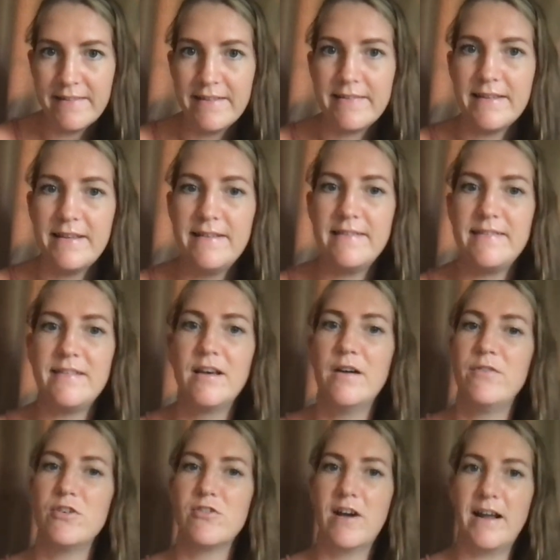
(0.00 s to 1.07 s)
It's easier
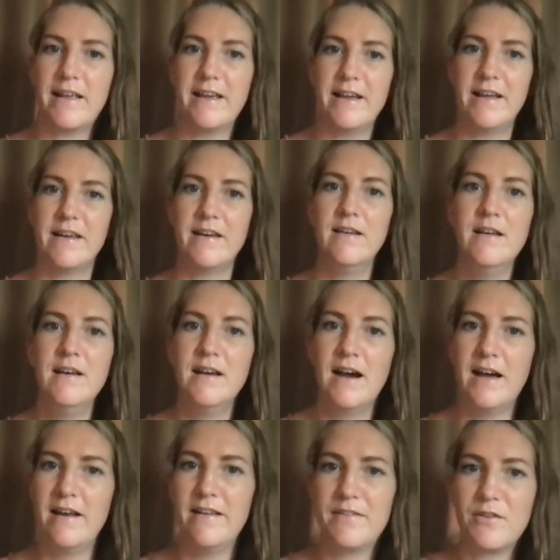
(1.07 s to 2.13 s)
for tracking,
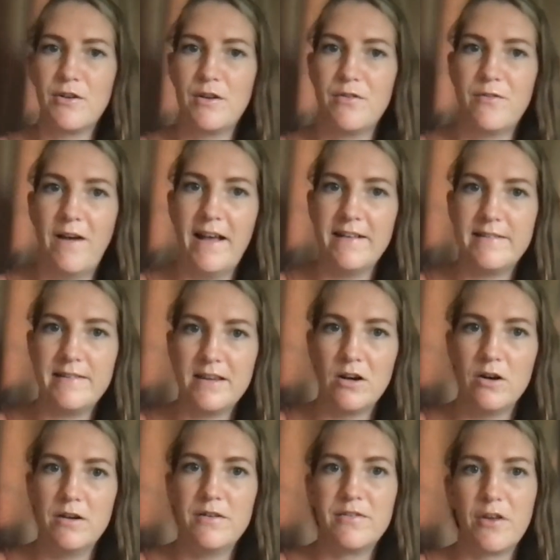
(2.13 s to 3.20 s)
and it's good for
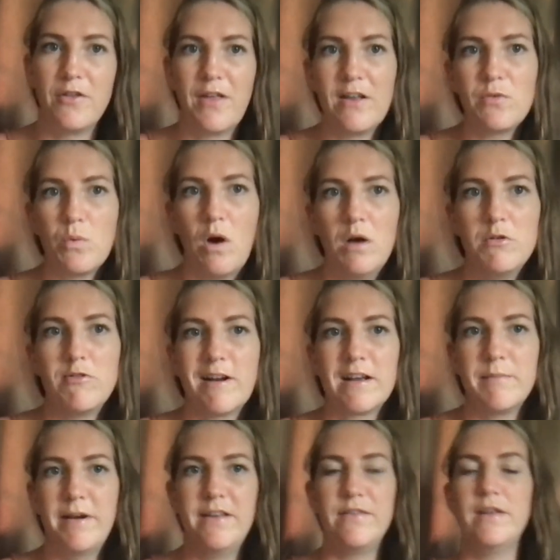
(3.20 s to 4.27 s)
SEO. So that's what I would
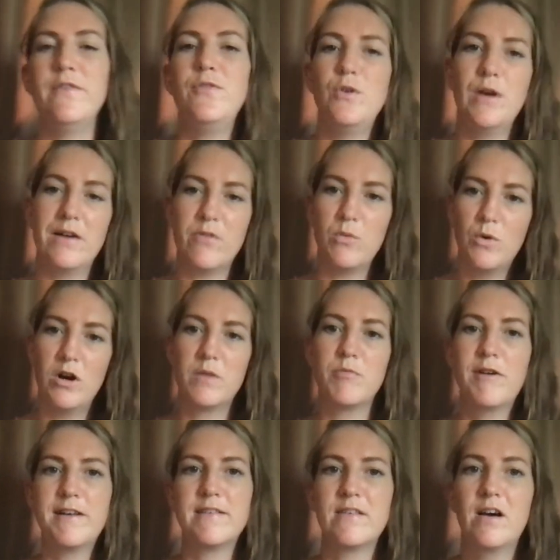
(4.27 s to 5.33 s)
recommend if you have a
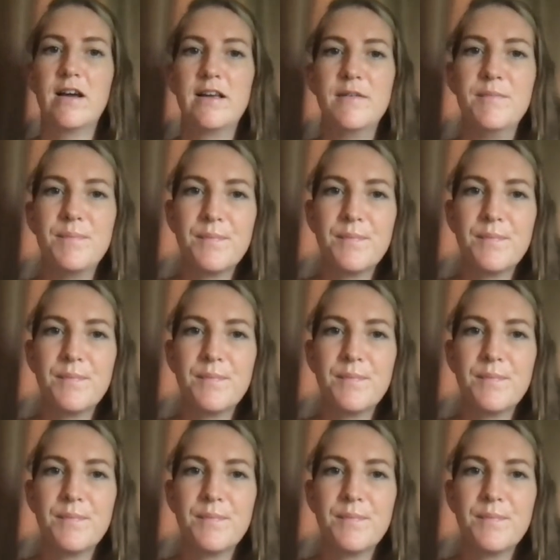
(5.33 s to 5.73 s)
WordPress site.